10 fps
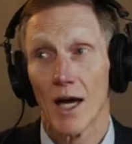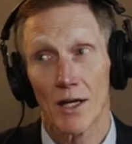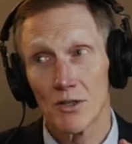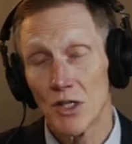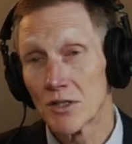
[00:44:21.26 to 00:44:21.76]

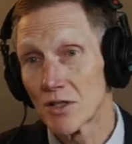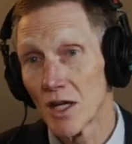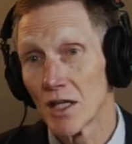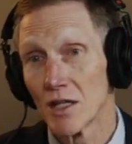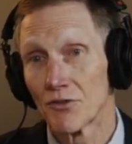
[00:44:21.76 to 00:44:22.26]
And I'll just
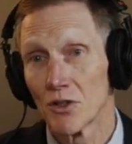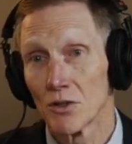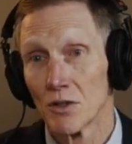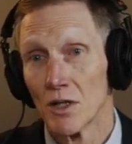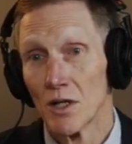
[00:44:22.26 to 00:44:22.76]
say, if
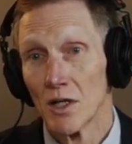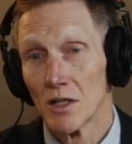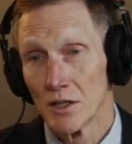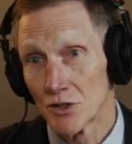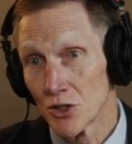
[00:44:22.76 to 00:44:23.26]
your
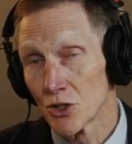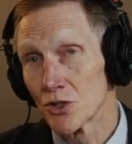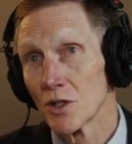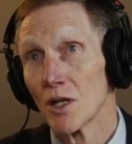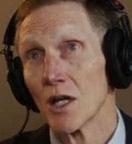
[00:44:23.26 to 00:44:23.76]

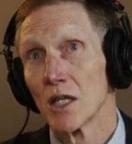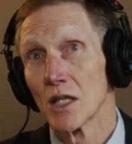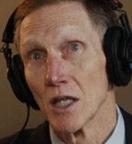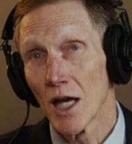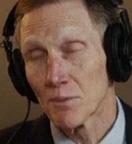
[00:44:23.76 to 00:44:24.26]
listeners
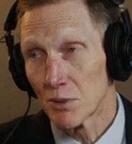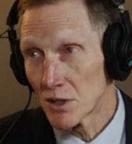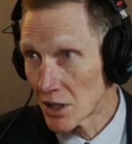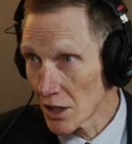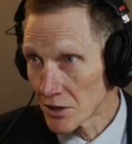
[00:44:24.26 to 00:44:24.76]

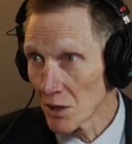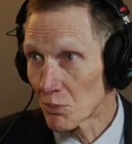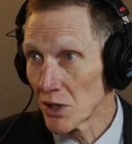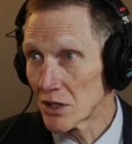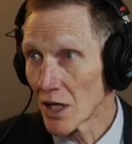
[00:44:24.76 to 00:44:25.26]
like T S A
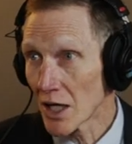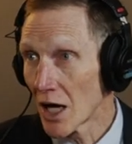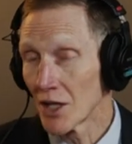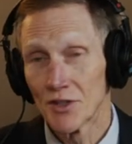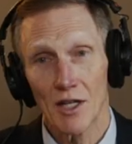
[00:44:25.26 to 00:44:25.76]

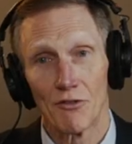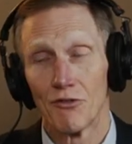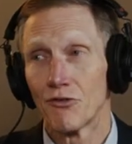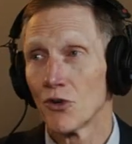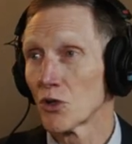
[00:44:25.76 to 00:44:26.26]
PreCheck, I'll take
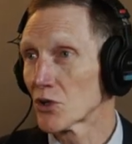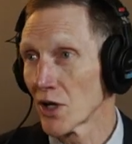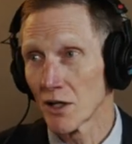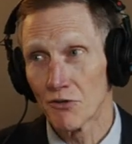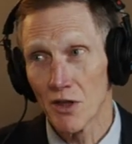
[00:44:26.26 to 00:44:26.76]
full
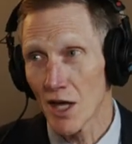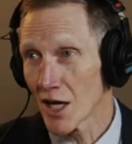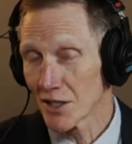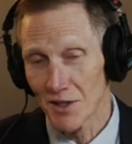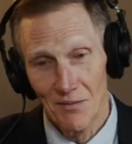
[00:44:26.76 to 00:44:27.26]
credit for
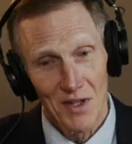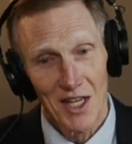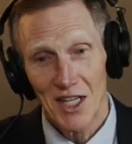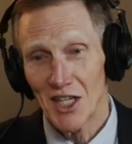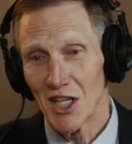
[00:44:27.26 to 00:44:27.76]
that.
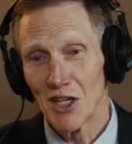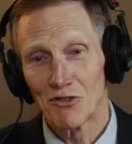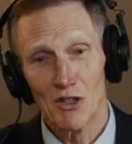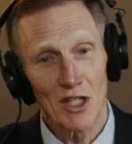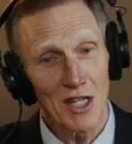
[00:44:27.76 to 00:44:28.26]

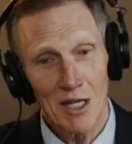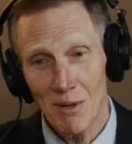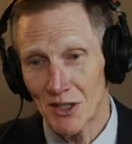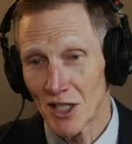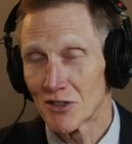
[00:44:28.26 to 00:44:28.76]
If there's anything
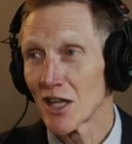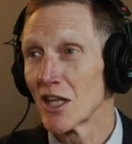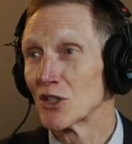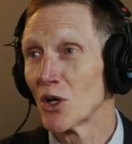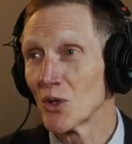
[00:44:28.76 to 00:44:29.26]
about T S A
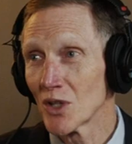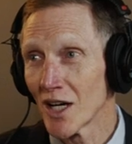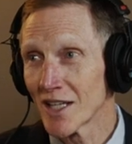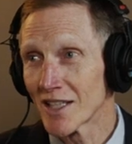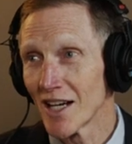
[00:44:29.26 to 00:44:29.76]
they don't
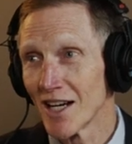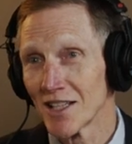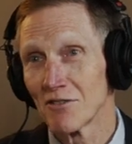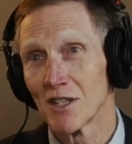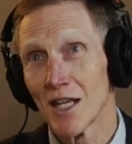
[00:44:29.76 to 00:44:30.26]
like, I'll
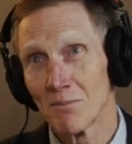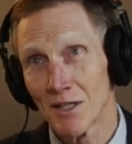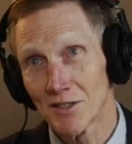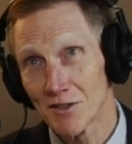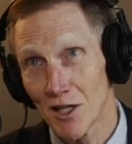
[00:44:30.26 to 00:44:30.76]
give you the name
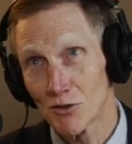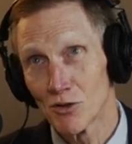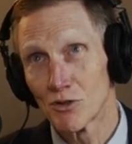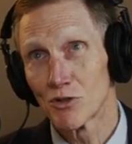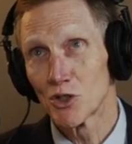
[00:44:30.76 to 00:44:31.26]
of my
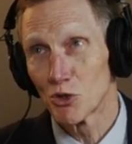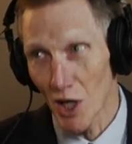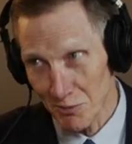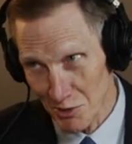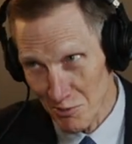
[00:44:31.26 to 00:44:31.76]
successor two
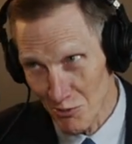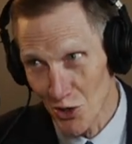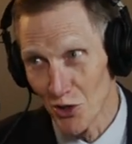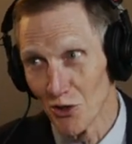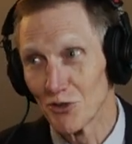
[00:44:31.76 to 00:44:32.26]
times
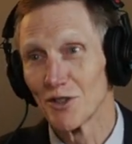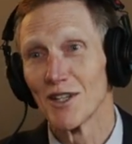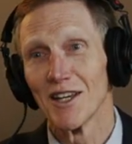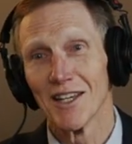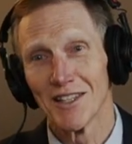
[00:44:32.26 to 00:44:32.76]
removed,
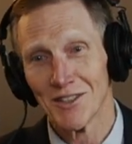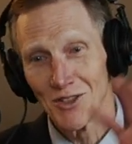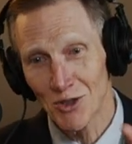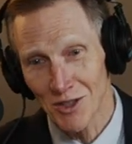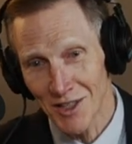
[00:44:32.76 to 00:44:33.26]

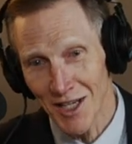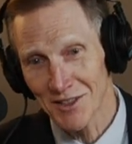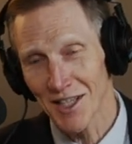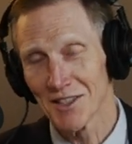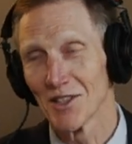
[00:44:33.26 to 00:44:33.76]
and you can
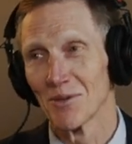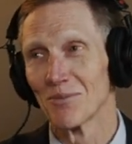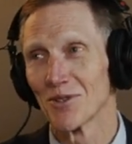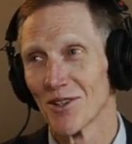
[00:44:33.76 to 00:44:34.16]
contact him.